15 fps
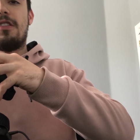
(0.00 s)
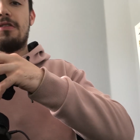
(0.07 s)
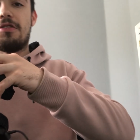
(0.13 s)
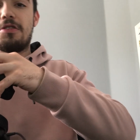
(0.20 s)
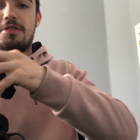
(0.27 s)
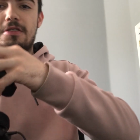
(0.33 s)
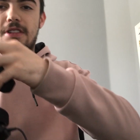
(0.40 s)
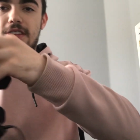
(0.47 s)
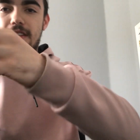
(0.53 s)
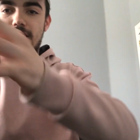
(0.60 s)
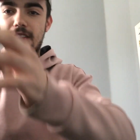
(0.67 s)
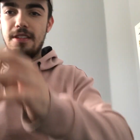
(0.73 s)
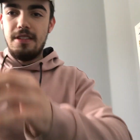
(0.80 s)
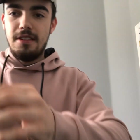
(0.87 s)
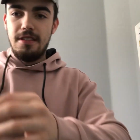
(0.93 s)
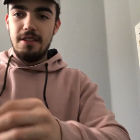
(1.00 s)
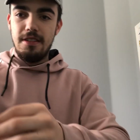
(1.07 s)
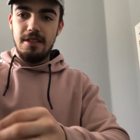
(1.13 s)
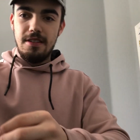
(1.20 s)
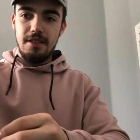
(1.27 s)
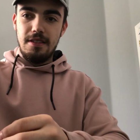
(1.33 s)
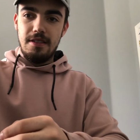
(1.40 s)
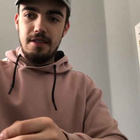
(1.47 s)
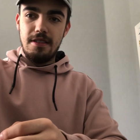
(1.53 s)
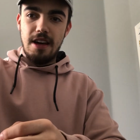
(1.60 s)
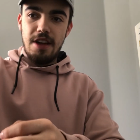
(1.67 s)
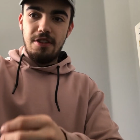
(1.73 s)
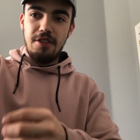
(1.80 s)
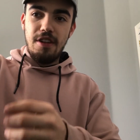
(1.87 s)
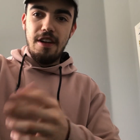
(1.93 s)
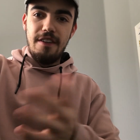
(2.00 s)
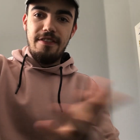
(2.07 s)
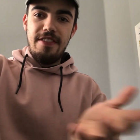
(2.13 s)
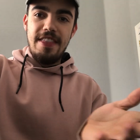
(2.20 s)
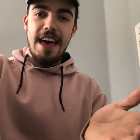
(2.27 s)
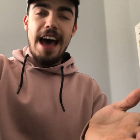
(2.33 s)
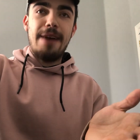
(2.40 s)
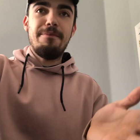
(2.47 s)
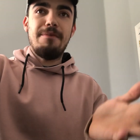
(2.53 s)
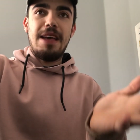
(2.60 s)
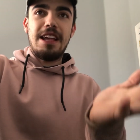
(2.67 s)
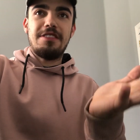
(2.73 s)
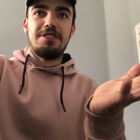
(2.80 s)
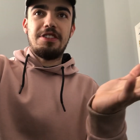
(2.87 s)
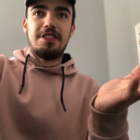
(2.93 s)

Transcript: closer to the. I don't know if that makes